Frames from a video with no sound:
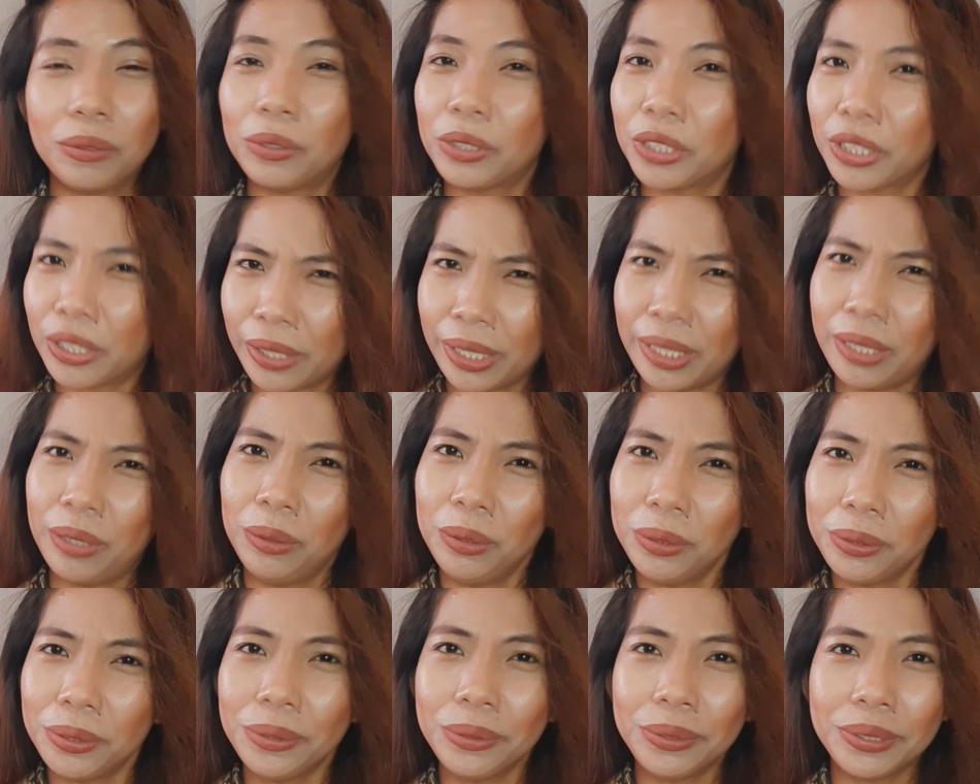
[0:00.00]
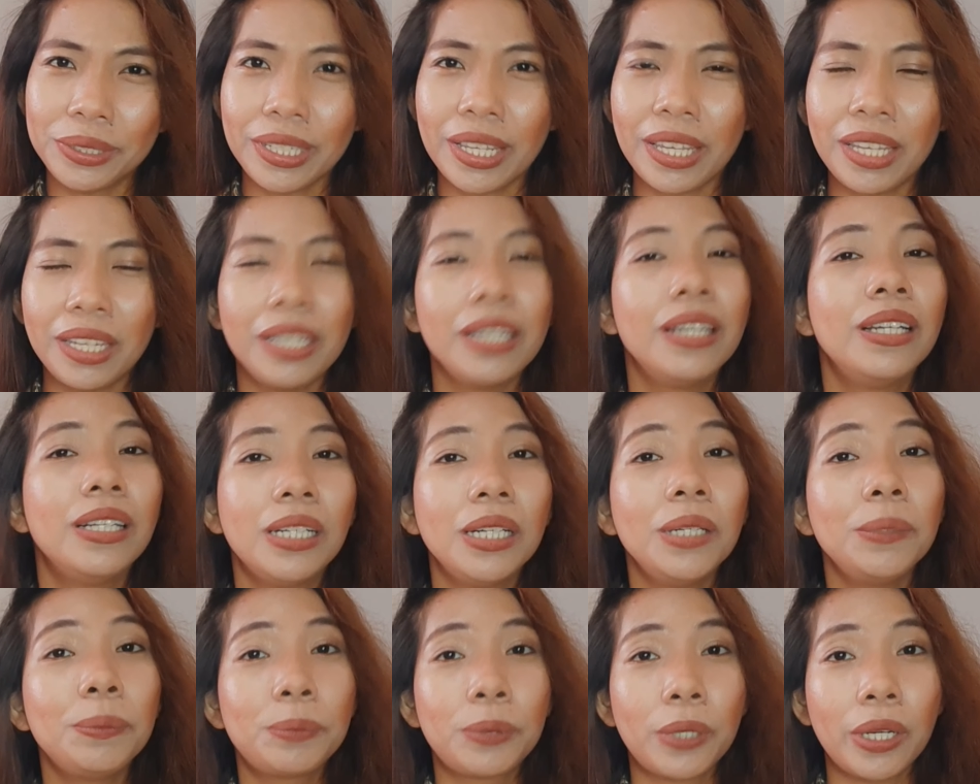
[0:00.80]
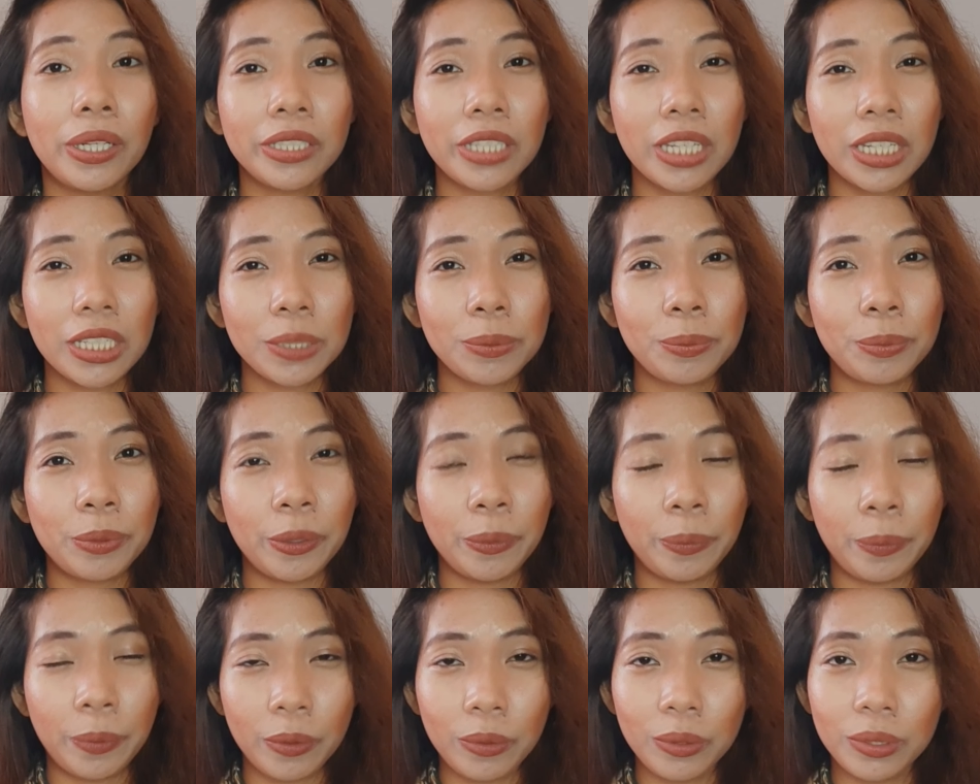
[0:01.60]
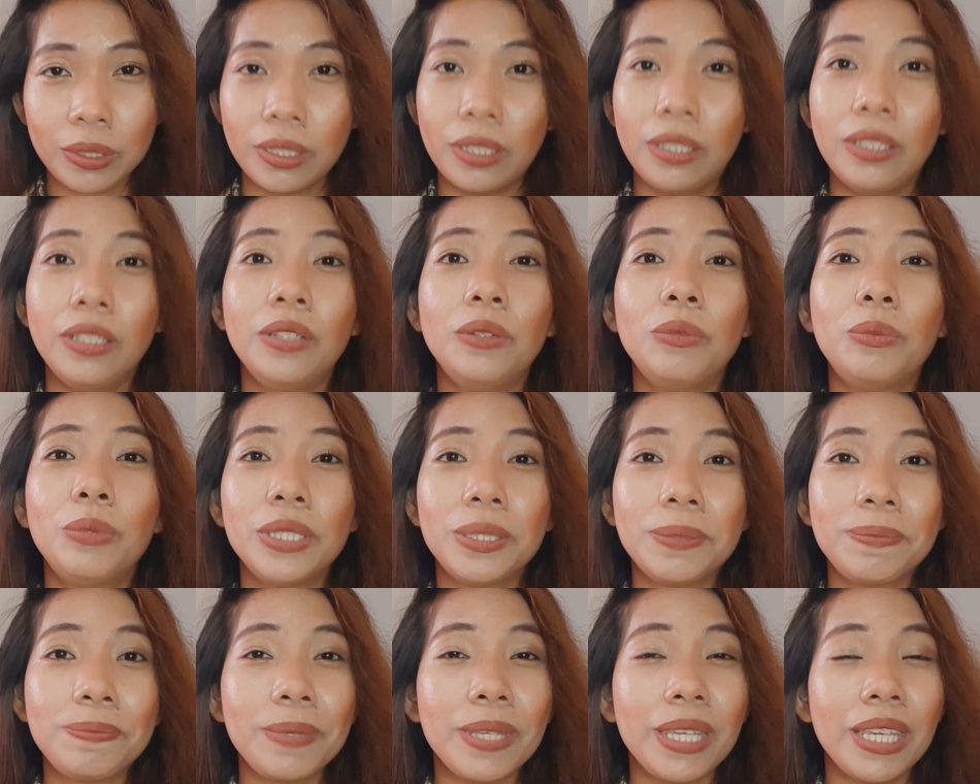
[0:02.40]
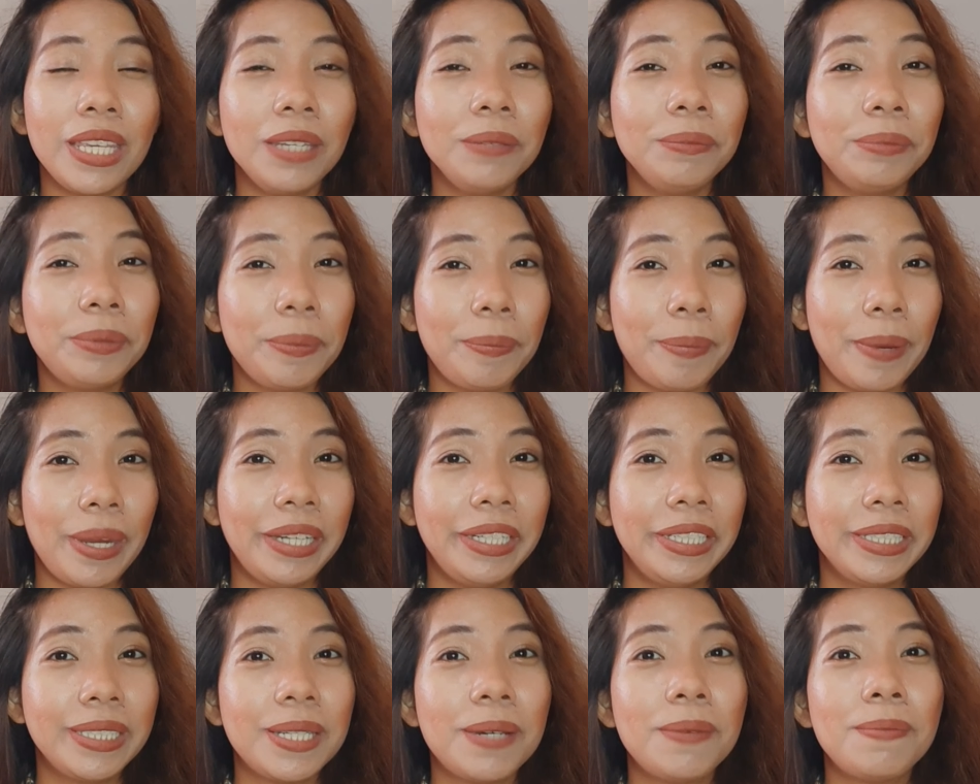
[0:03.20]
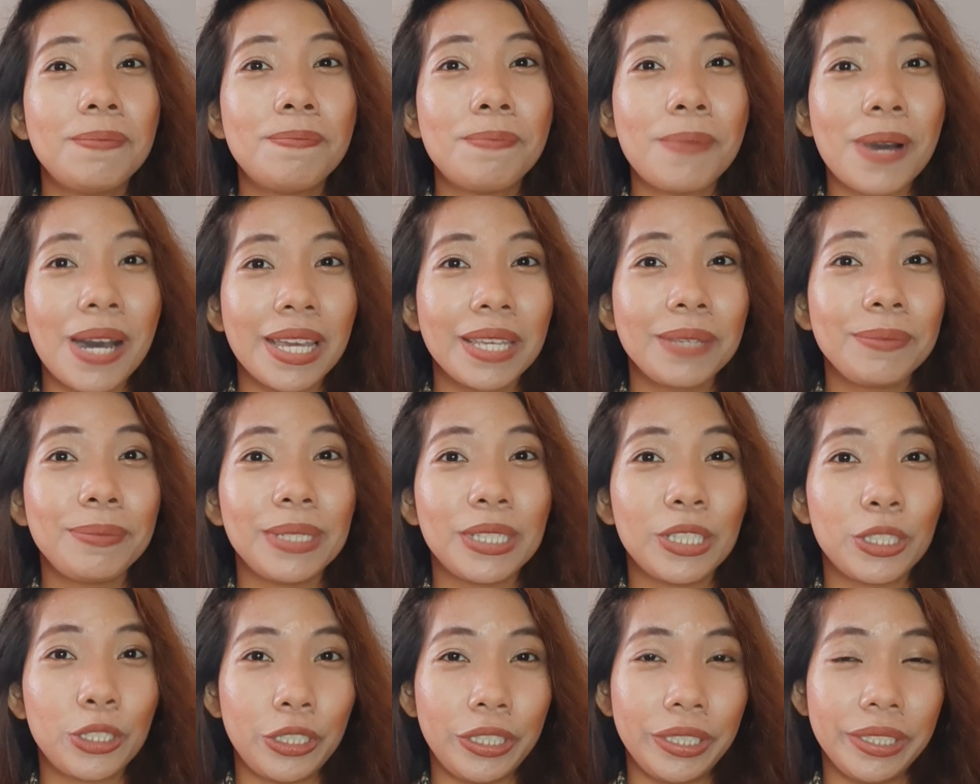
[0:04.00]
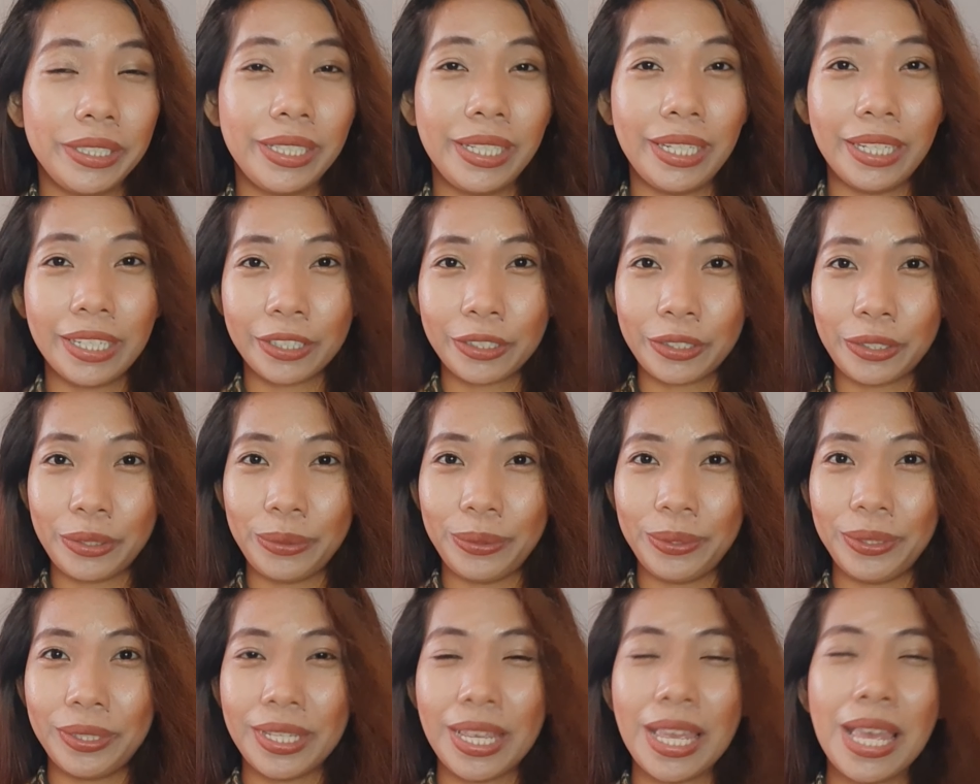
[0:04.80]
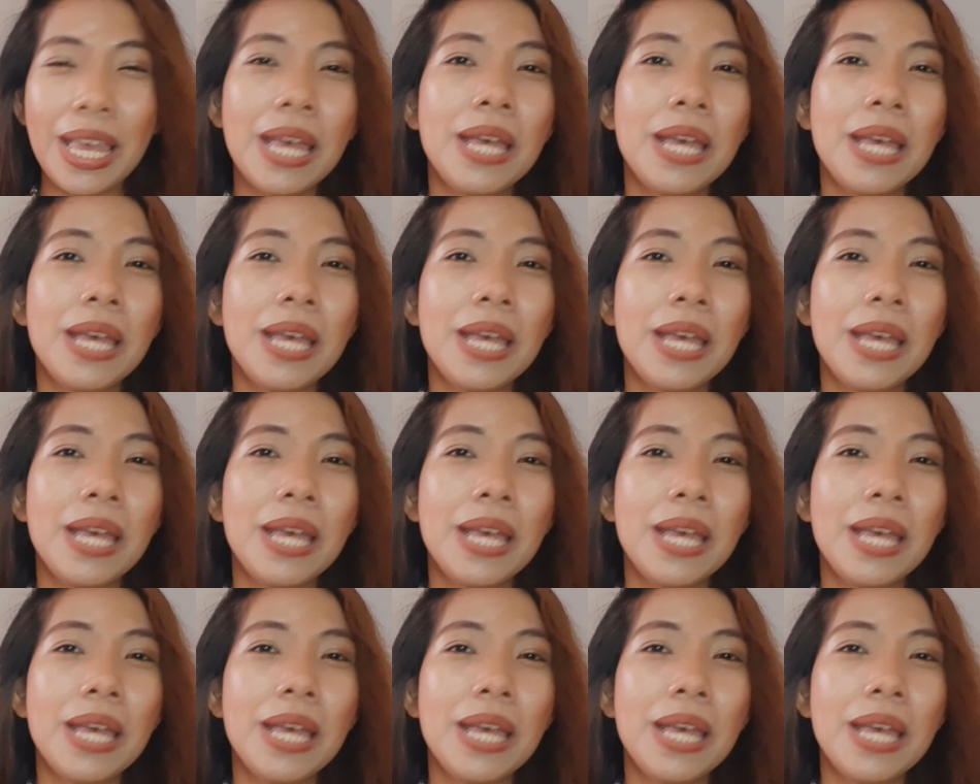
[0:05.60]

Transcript: We can also say a project proposal was being prepared by Mr. De La Cruz.